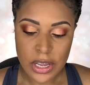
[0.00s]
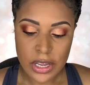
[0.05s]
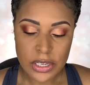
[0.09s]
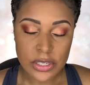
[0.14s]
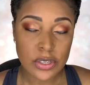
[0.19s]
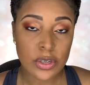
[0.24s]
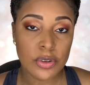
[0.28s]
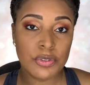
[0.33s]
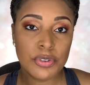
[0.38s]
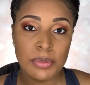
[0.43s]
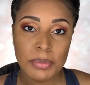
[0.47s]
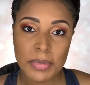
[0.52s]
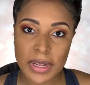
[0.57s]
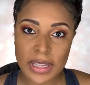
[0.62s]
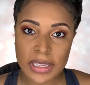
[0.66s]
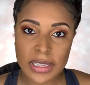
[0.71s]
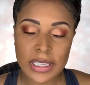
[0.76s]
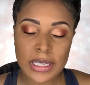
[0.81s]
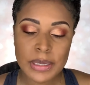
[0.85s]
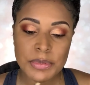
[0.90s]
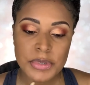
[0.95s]
So for my
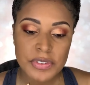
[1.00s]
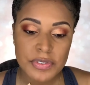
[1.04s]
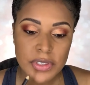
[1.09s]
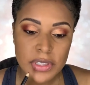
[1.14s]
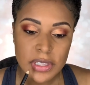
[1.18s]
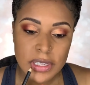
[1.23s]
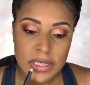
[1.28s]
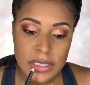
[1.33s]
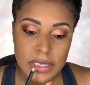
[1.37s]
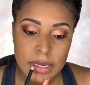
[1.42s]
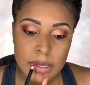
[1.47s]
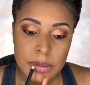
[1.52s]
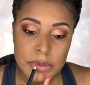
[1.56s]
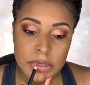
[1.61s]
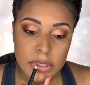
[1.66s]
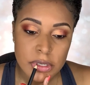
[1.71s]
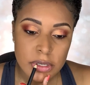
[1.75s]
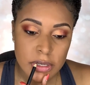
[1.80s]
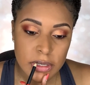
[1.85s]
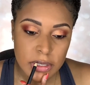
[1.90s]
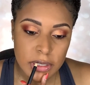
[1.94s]
lips for this, I'm
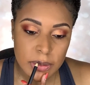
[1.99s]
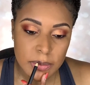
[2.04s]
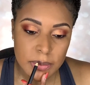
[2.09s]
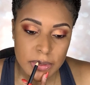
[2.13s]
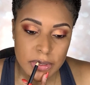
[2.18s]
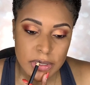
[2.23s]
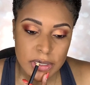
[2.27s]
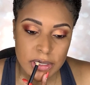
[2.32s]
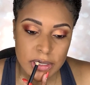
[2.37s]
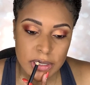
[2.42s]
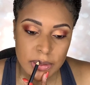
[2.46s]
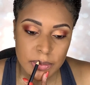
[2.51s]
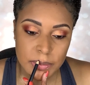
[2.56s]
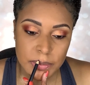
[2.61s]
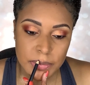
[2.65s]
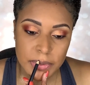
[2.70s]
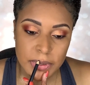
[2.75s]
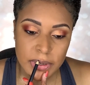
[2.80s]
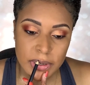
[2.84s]
just gonna keep it simple.